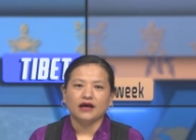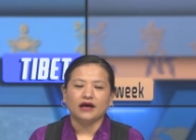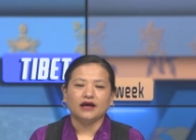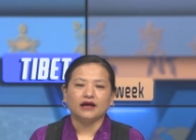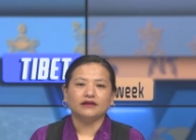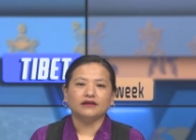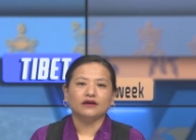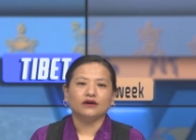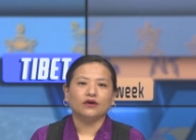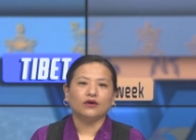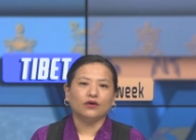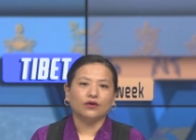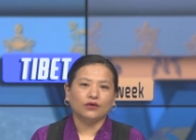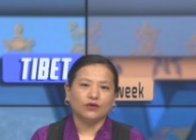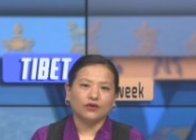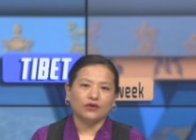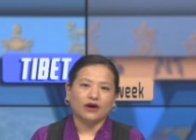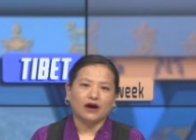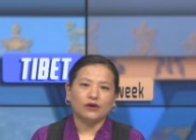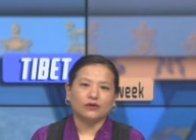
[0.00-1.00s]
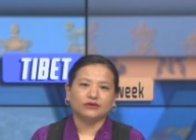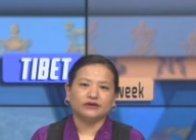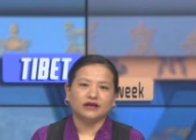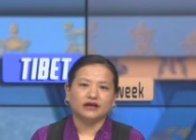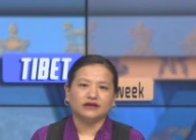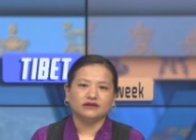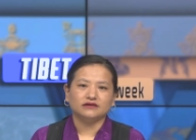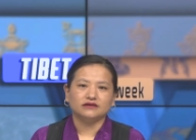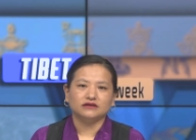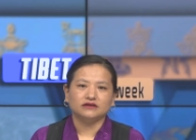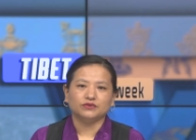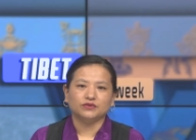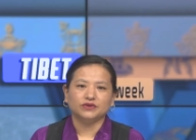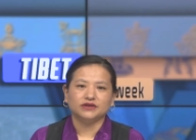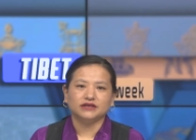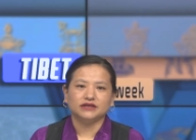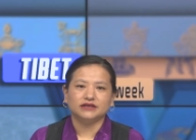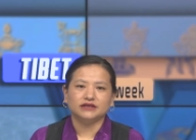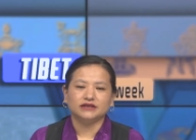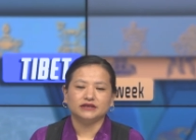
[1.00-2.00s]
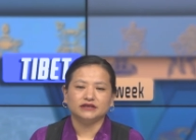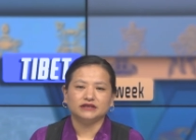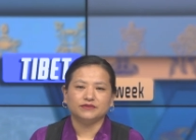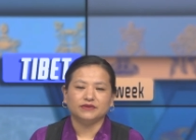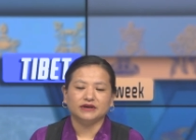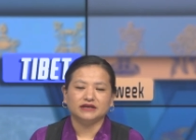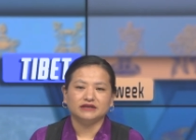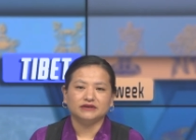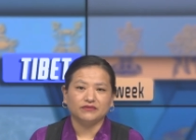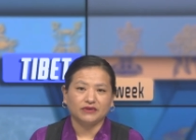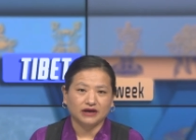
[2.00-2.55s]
and the Hong Kong Outlanders visited the Tibetan